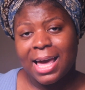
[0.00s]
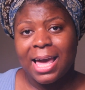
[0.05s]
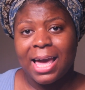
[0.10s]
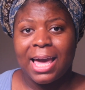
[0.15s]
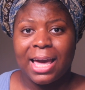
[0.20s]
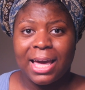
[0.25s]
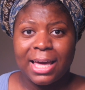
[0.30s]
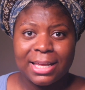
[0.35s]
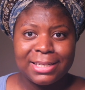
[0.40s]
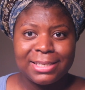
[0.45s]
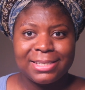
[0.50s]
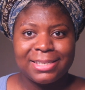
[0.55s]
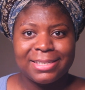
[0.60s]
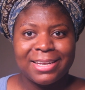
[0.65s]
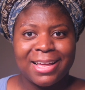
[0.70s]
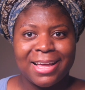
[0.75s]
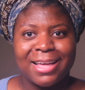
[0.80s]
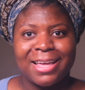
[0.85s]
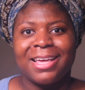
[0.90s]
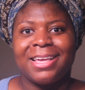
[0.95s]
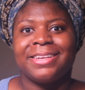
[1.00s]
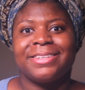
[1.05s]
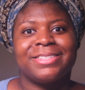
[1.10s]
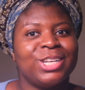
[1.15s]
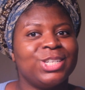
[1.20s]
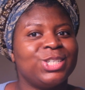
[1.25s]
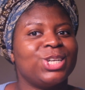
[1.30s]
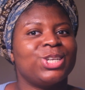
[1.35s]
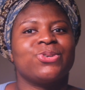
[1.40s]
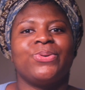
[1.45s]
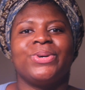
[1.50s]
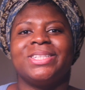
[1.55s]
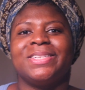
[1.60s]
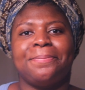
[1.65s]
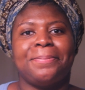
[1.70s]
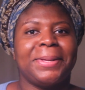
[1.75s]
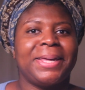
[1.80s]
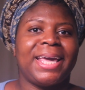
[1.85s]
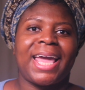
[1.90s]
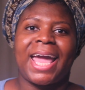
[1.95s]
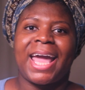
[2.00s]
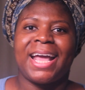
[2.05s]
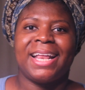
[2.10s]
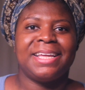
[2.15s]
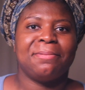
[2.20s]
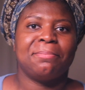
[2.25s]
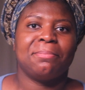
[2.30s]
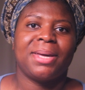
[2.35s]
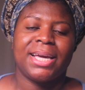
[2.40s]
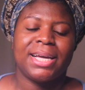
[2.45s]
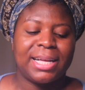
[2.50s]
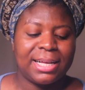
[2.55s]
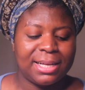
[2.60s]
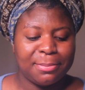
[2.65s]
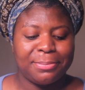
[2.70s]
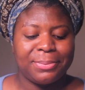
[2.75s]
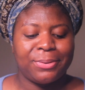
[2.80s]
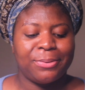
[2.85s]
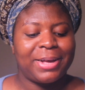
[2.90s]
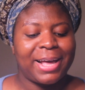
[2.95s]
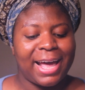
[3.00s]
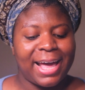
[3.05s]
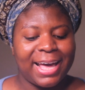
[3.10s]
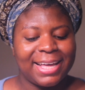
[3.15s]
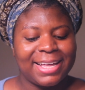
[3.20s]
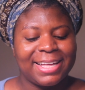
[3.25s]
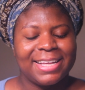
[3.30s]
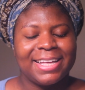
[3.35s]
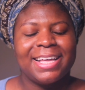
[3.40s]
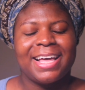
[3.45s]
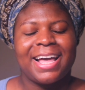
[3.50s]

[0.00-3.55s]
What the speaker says: and it's not just going to be any makeup, okay?